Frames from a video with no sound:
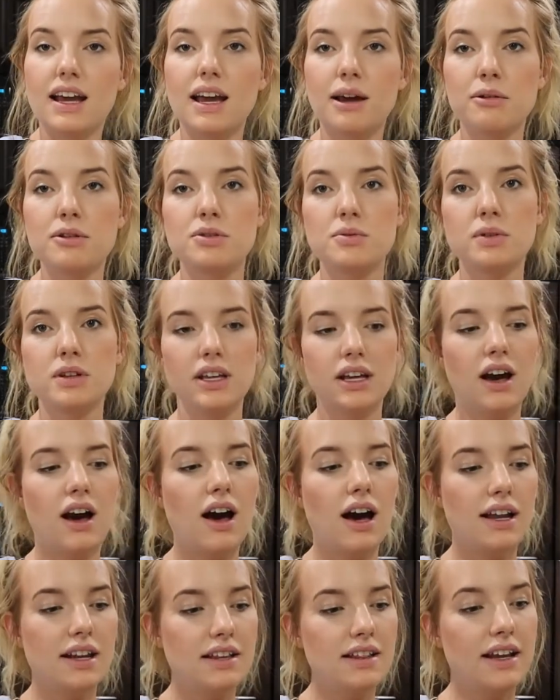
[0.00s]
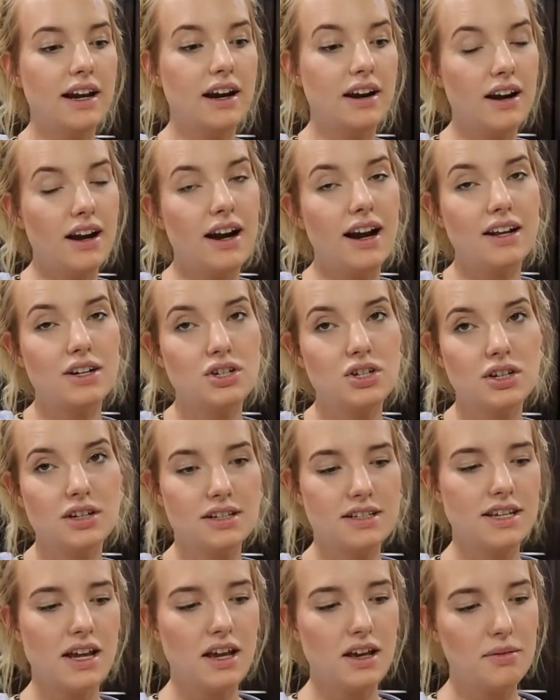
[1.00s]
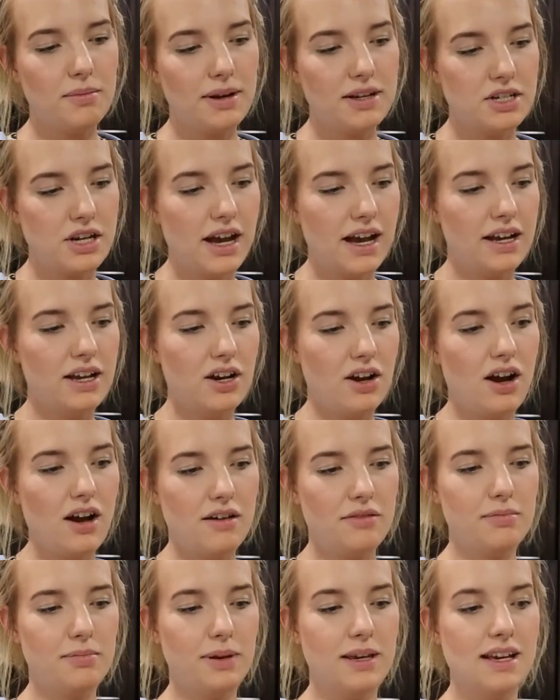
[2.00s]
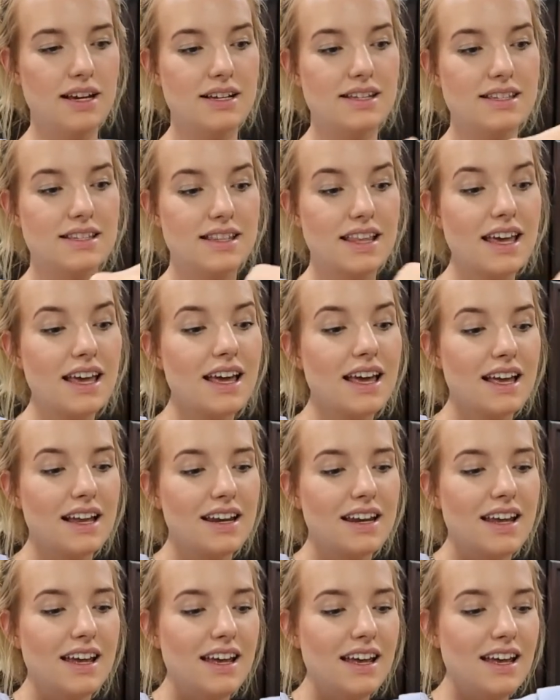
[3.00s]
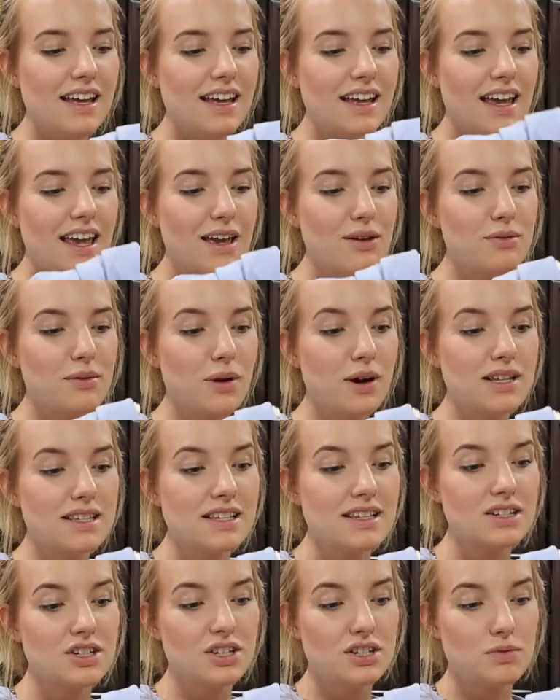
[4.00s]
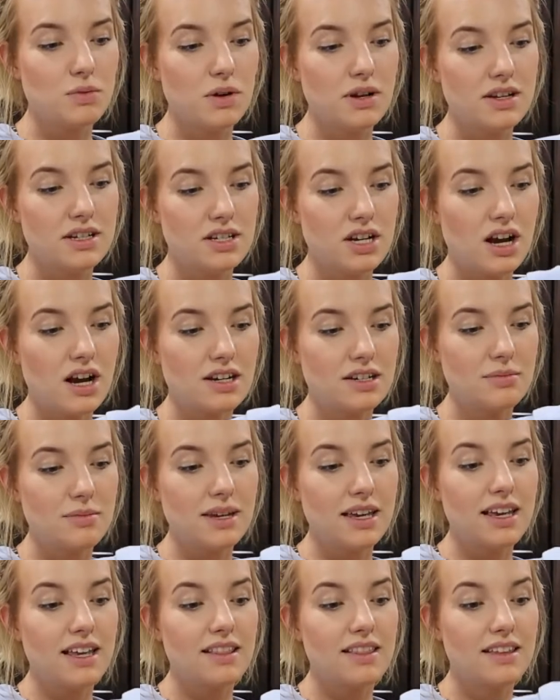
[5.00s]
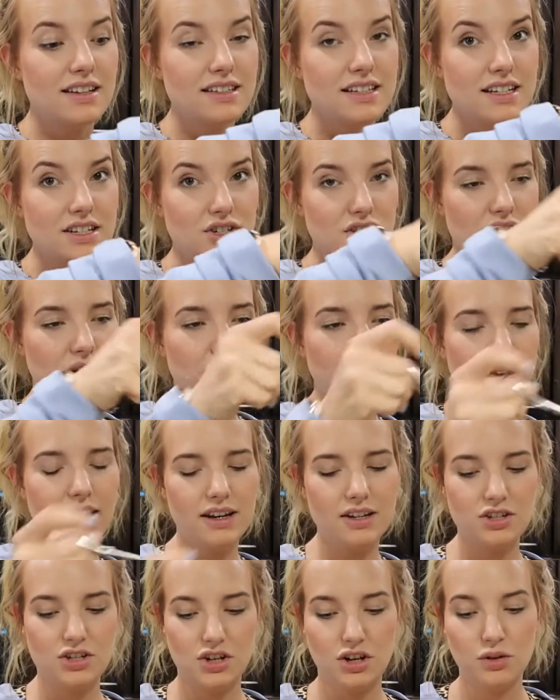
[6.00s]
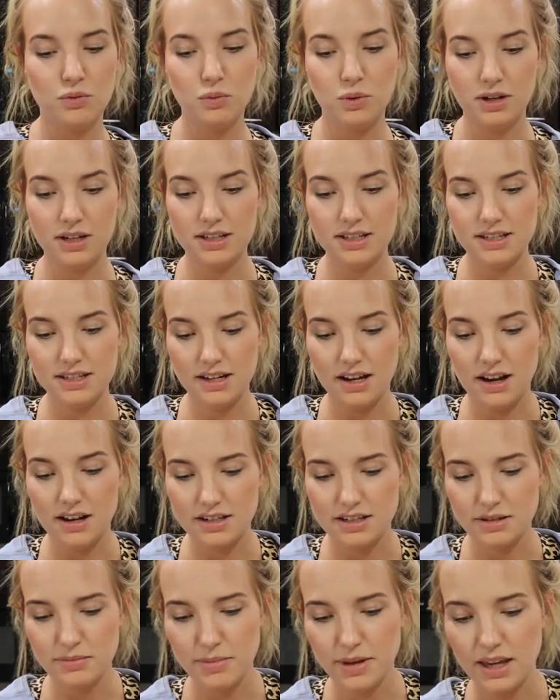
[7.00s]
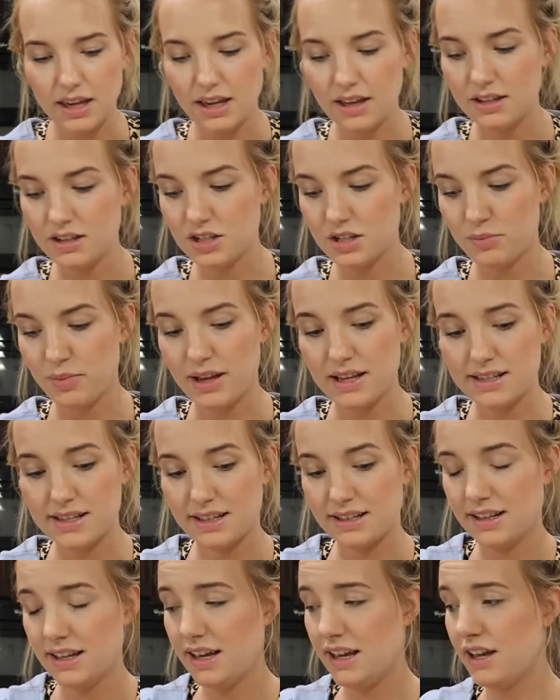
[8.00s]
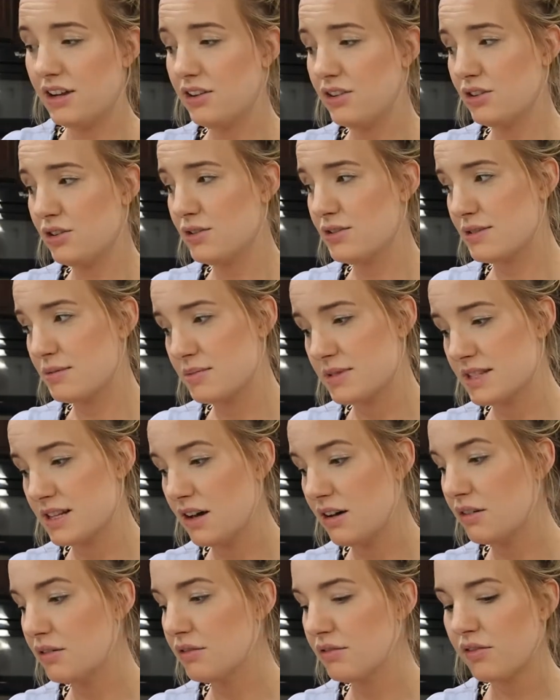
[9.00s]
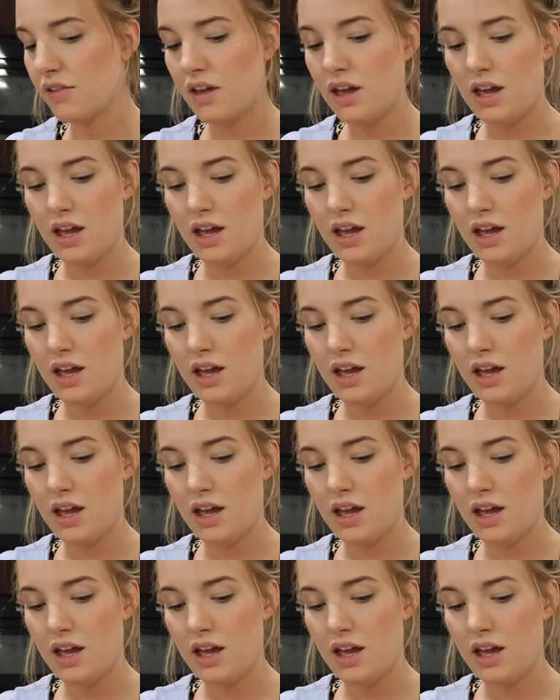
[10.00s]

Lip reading: it was really hot in there and I shouldn't have taken my jacket off because then he wasn't just wanting to talk to me. The district manager wanted to talk to me and just basically introduce himself